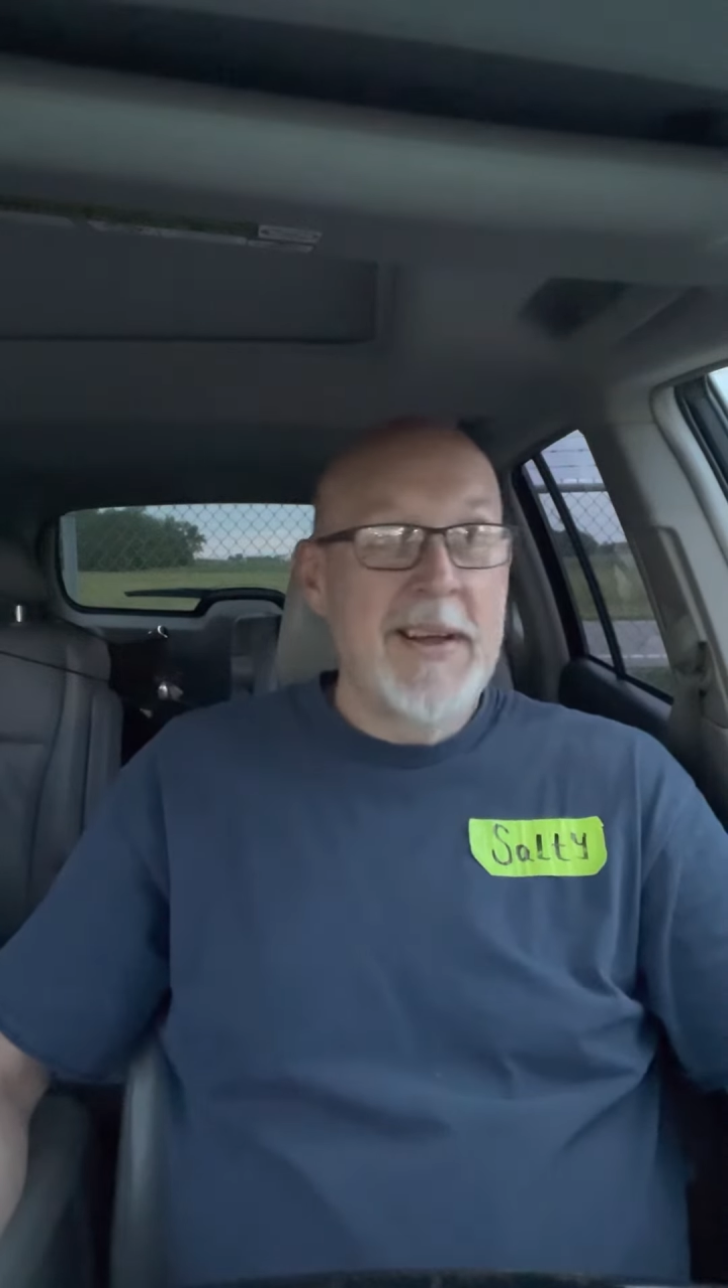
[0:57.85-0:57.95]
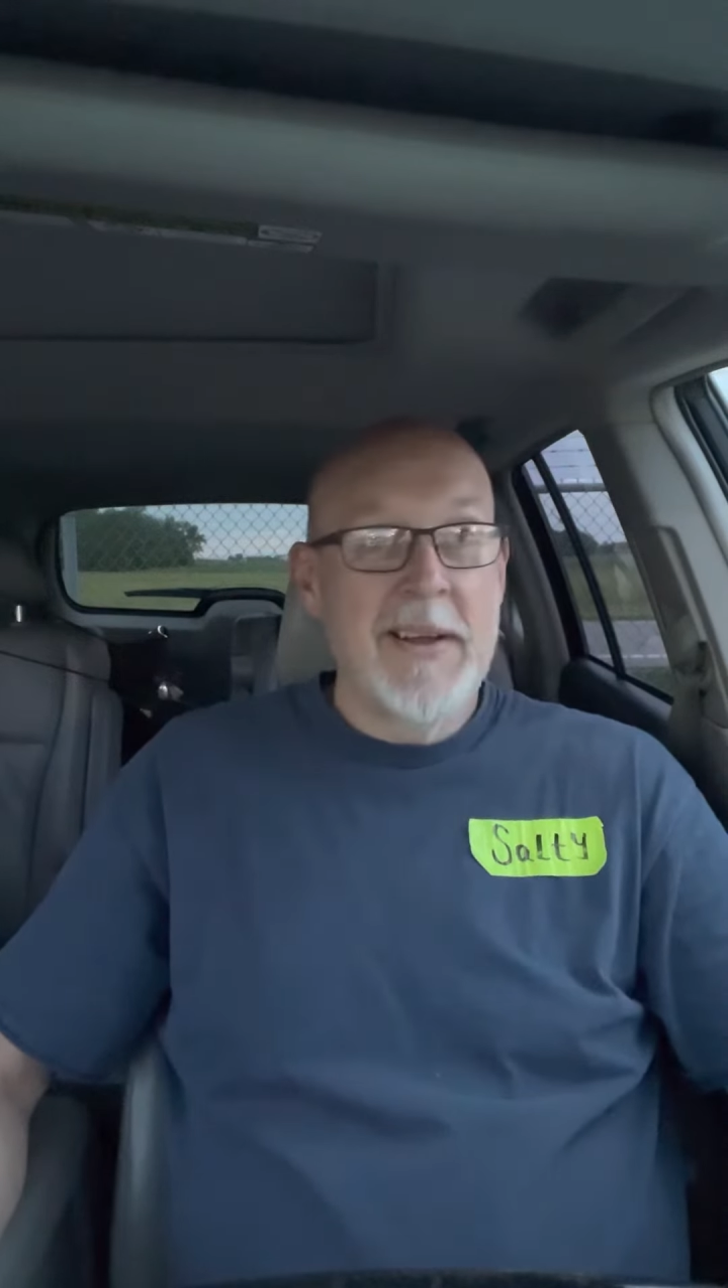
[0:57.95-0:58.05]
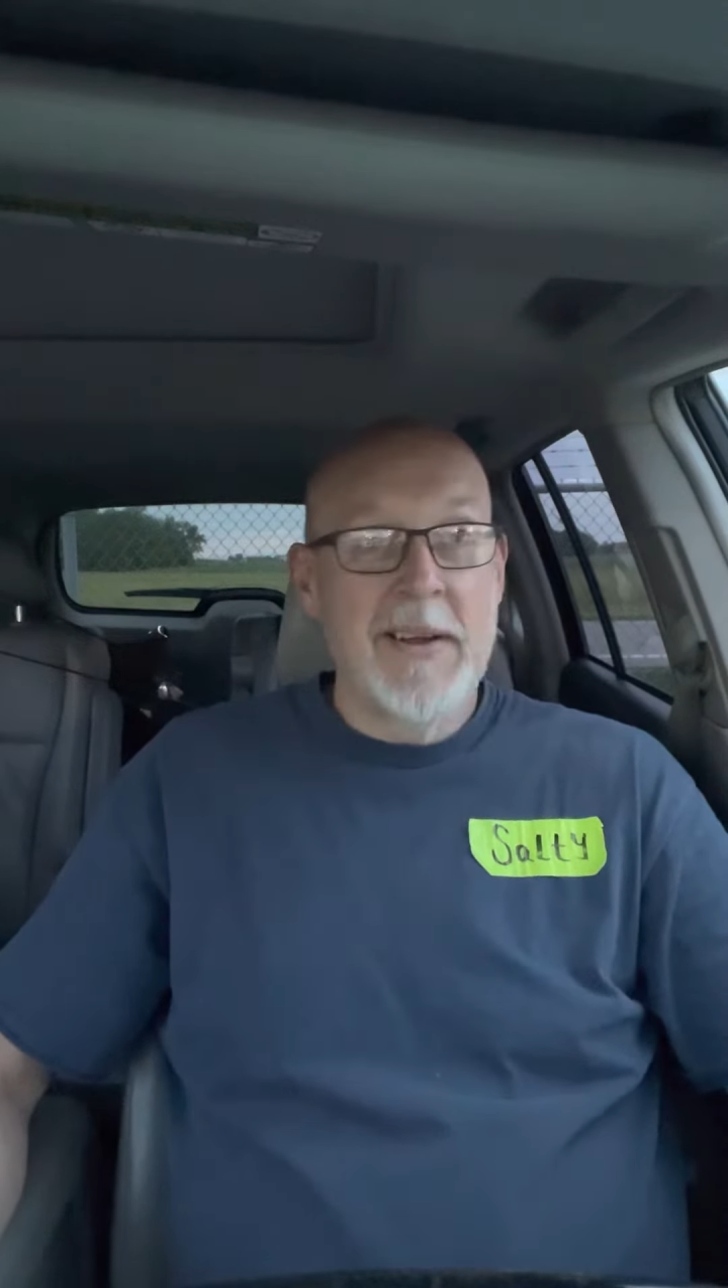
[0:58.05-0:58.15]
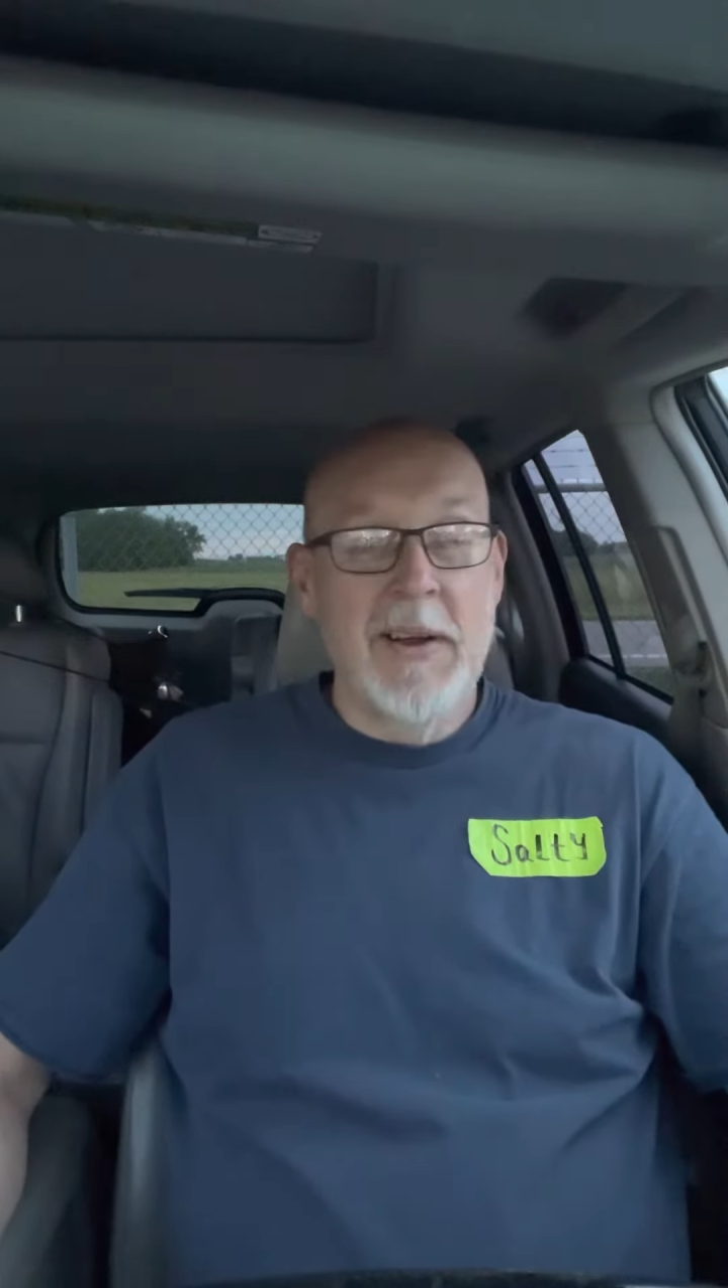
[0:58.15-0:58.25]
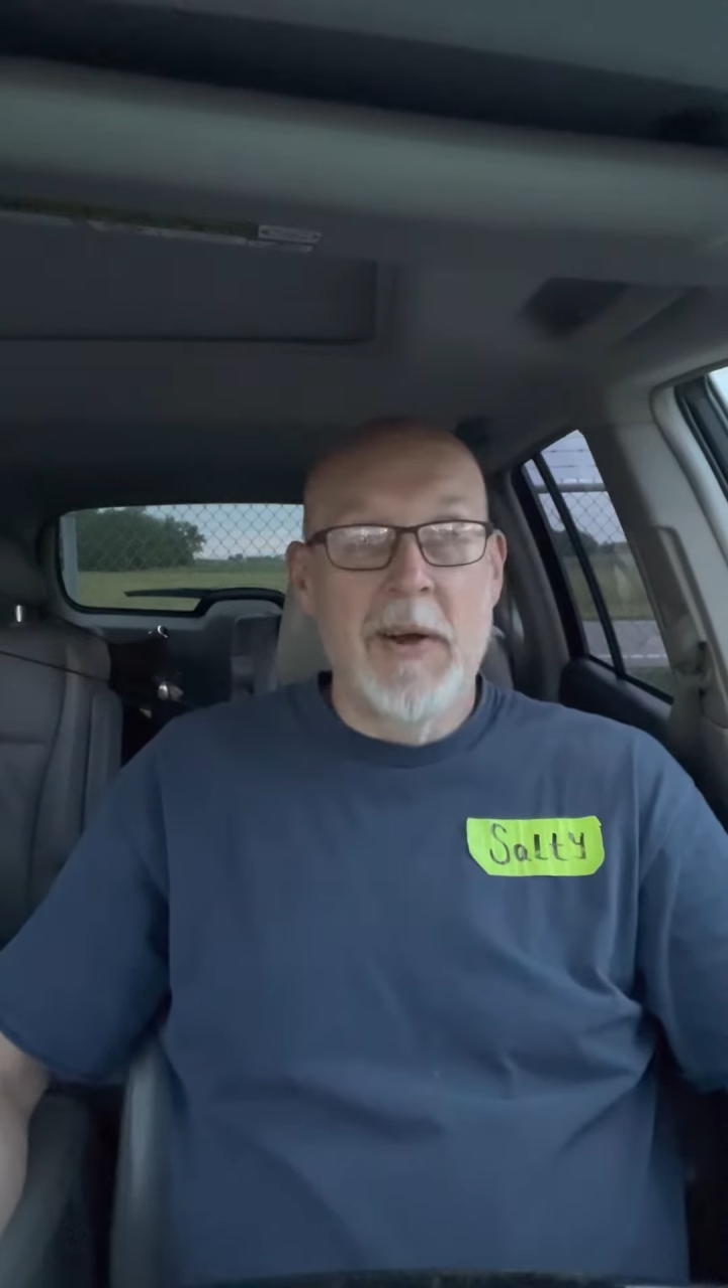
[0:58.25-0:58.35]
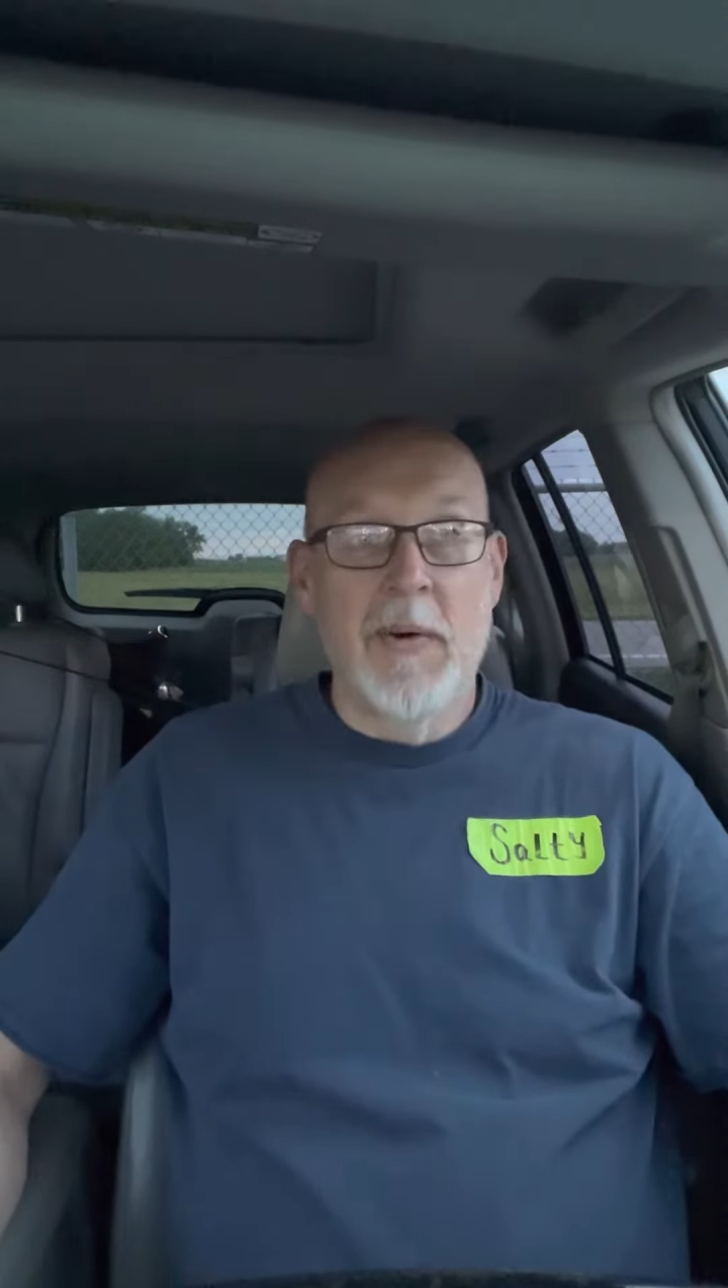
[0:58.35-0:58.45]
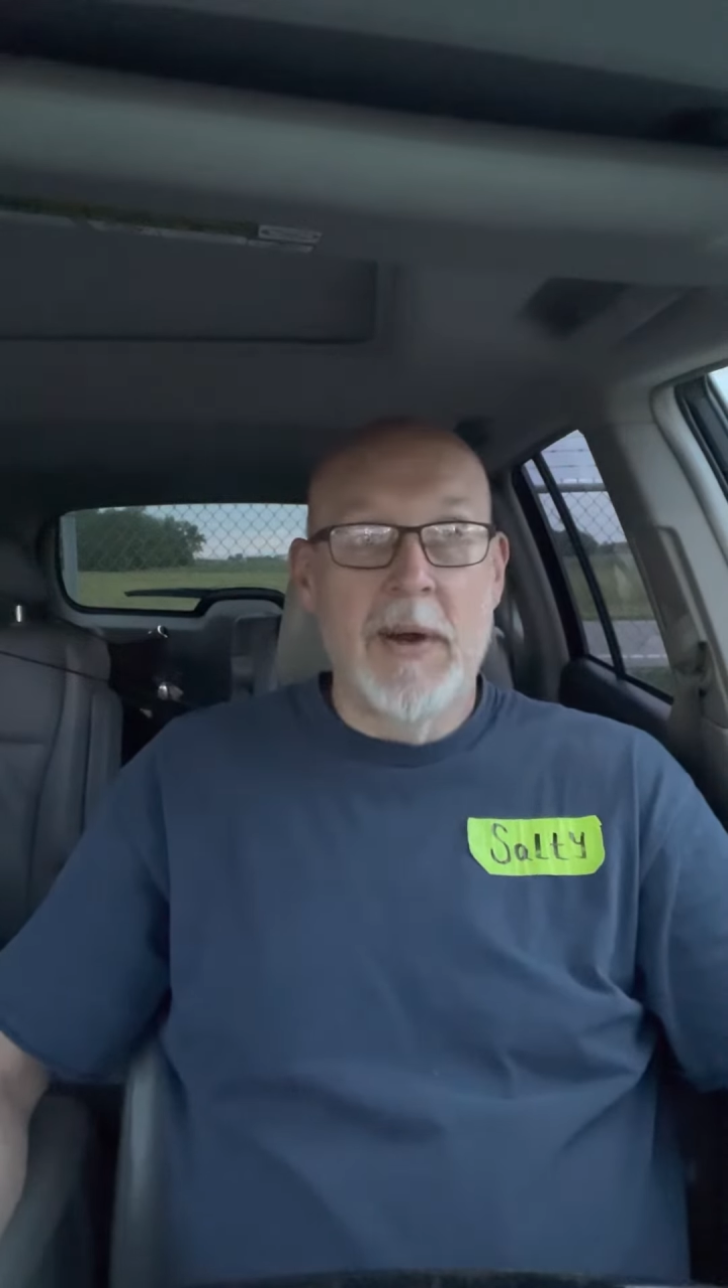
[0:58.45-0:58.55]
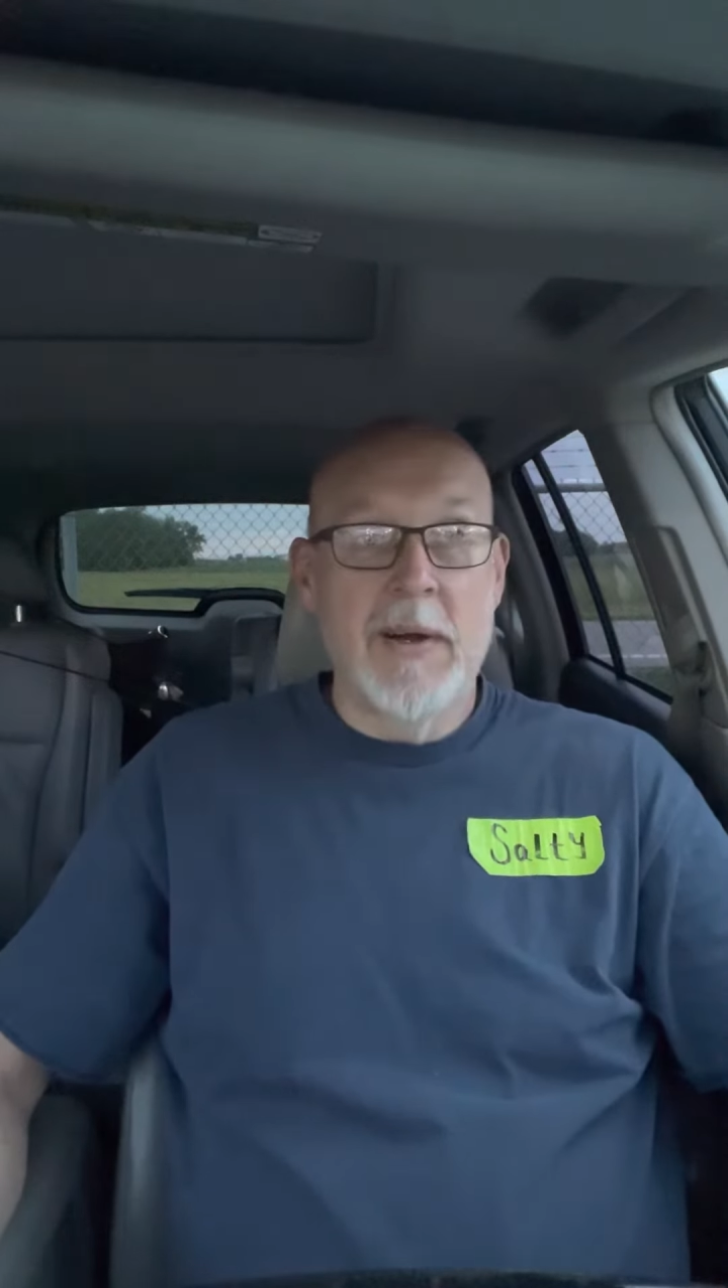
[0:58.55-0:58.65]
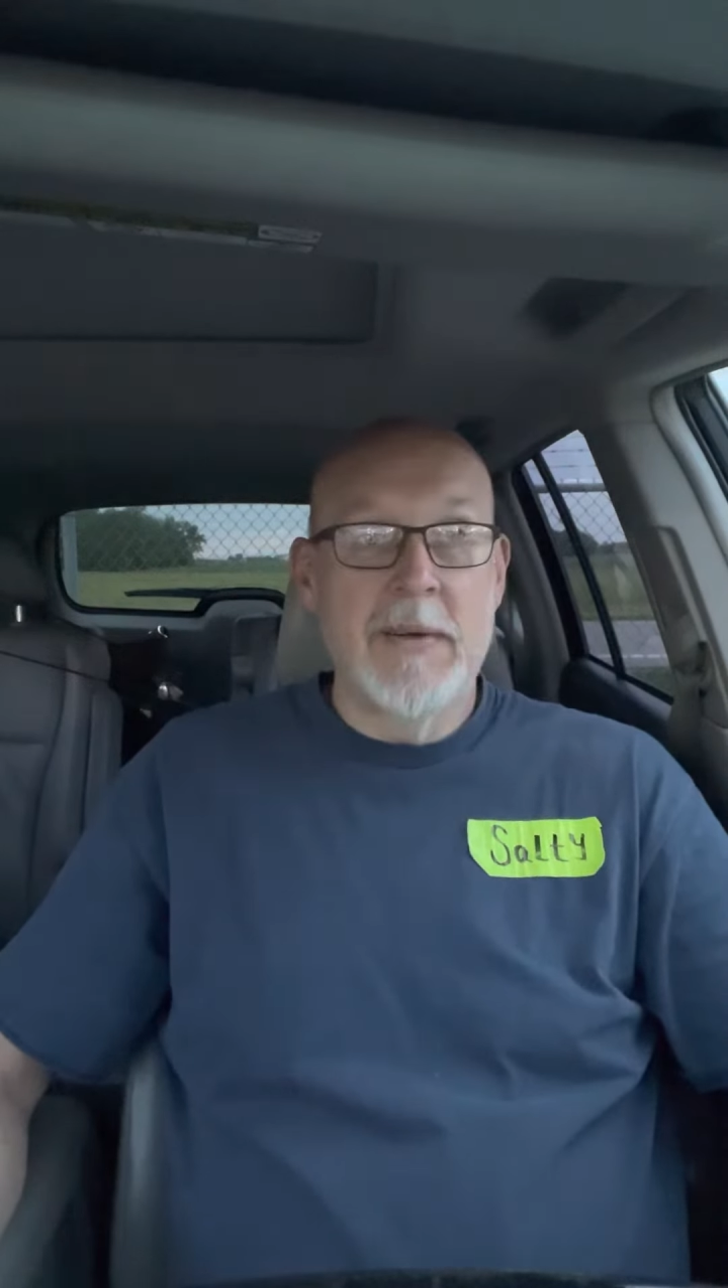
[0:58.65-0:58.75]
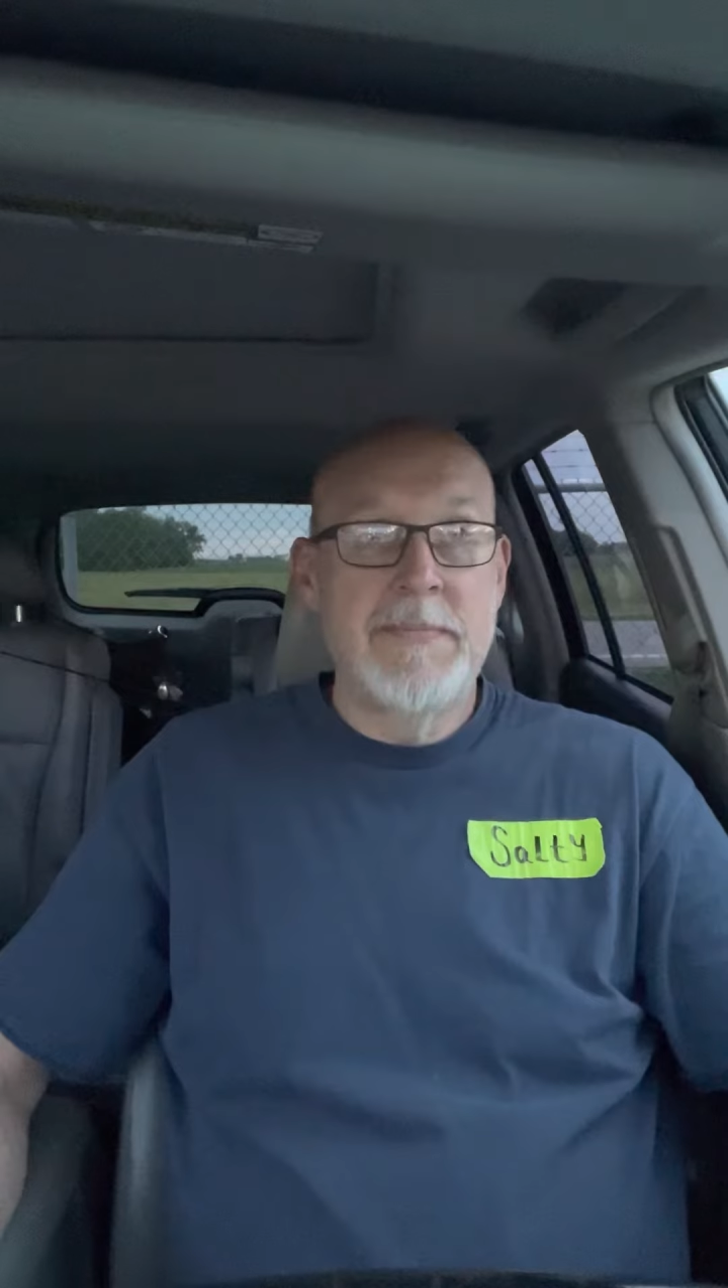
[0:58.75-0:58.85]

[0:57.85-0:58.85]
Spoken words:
Oh, well.